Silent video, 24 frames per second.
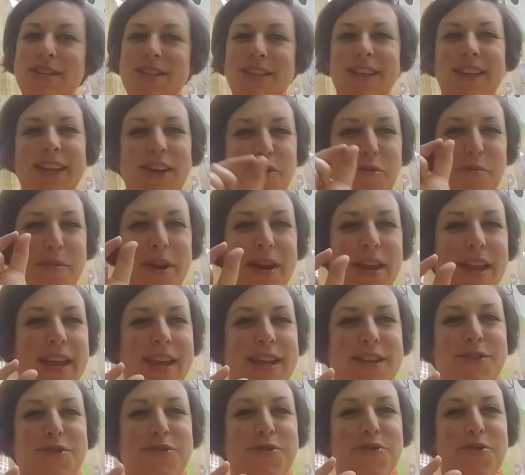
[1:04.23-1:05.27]
a little bit of
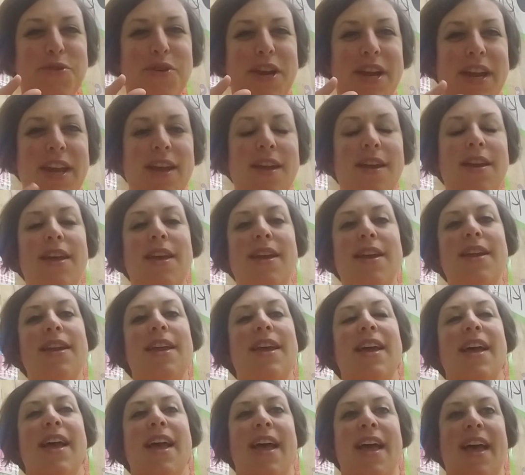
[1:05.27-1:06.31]
history in it,
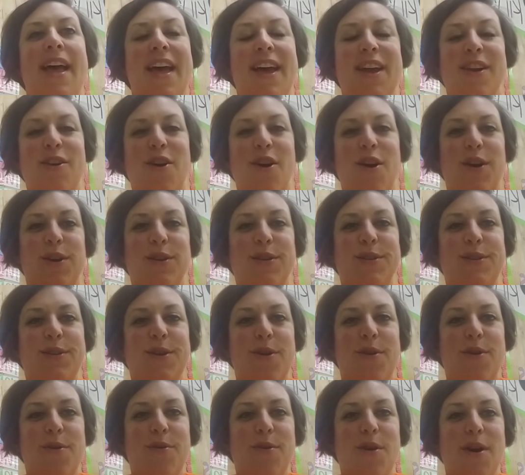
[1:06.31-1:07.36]
and
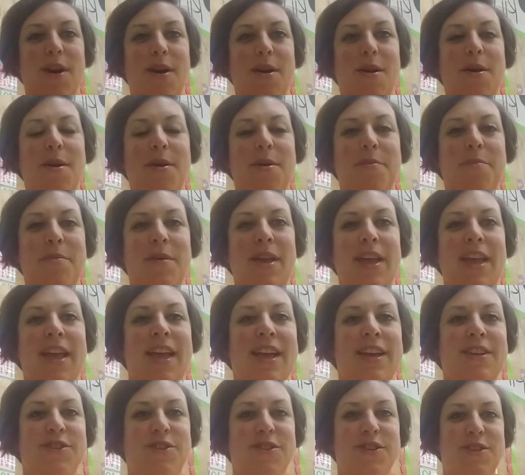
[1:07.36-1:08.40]
also
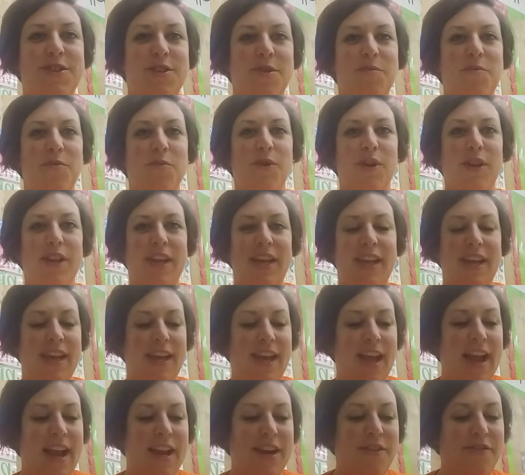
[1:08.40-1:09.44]
just some really
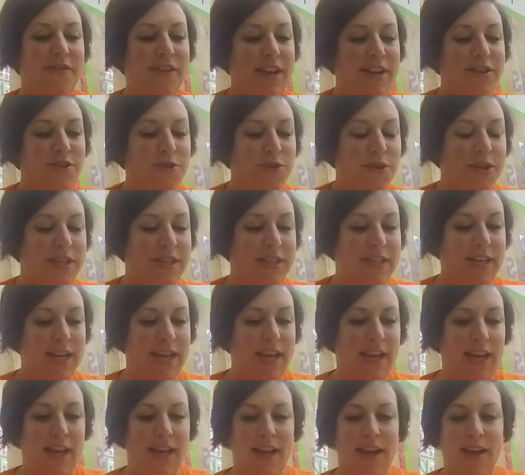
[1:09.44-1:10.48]
kind of
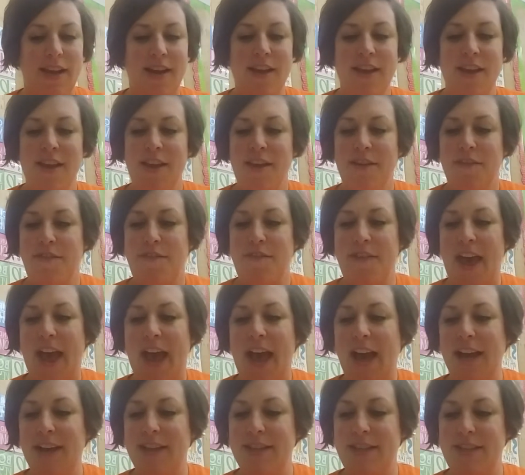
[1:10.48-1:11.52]
interesting
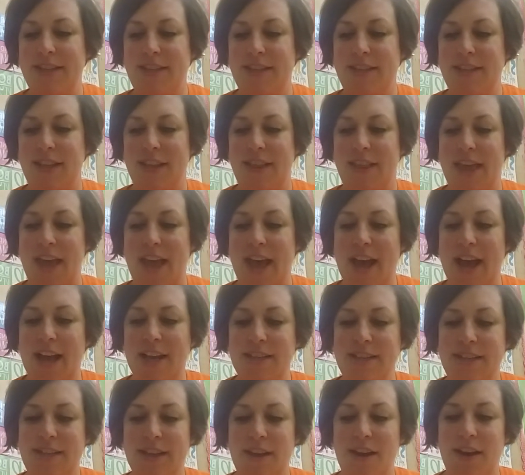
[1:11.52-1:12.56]
facts
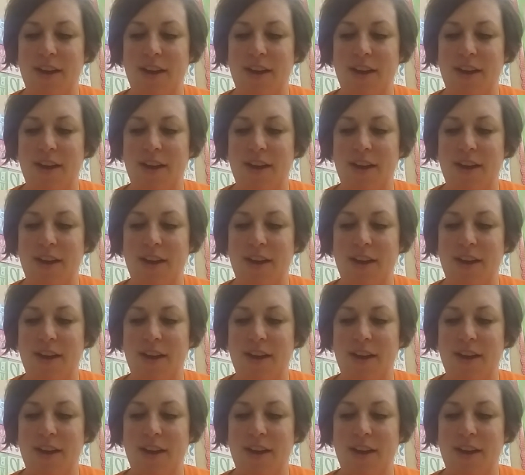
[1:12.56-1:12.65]
that